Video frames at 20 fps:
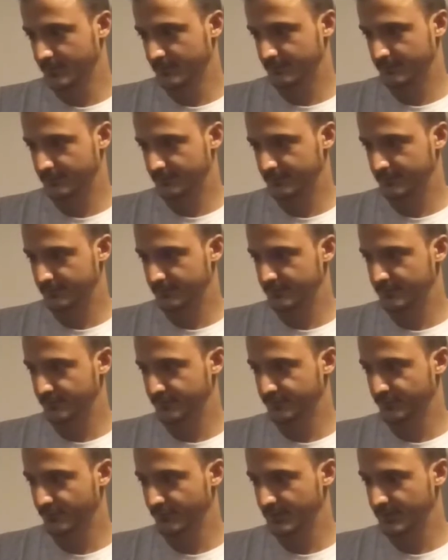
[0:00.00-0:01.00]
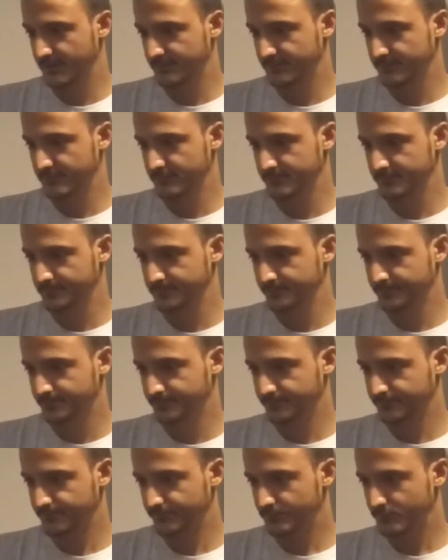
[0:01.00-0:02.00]
the 74 level
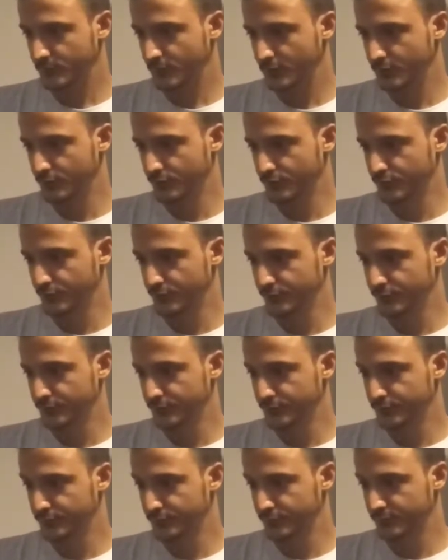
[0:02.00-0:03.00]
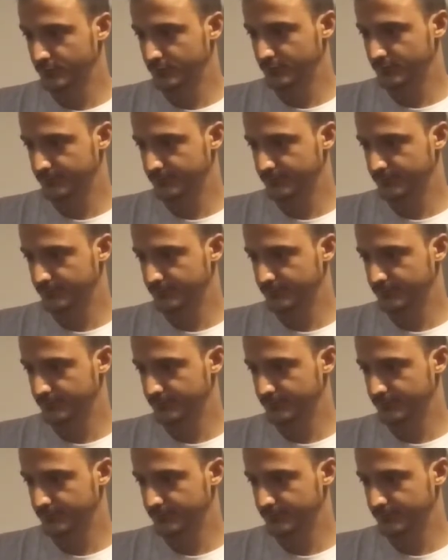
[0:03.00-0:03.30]
to